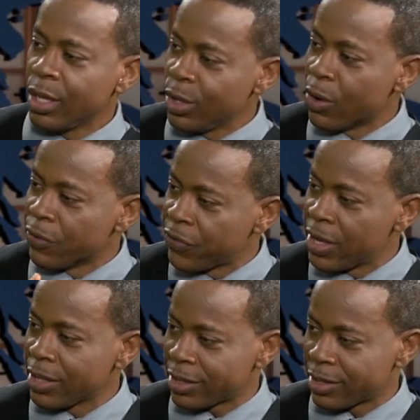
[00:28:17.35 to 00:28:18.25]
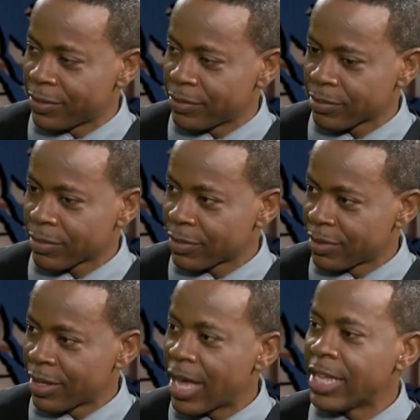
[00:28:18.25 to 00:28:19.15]
Your faith
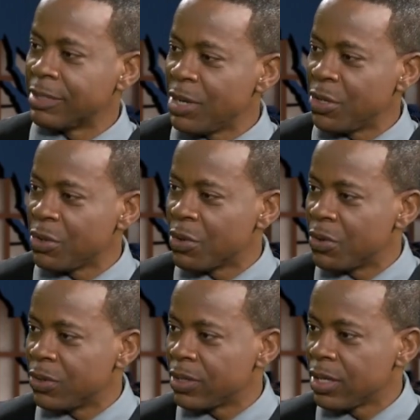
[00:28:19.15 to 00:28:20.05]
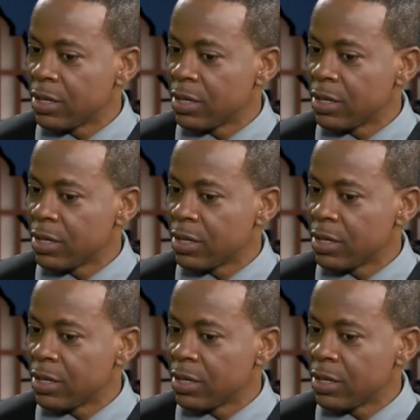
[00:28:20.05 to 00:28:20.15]
has made you whole.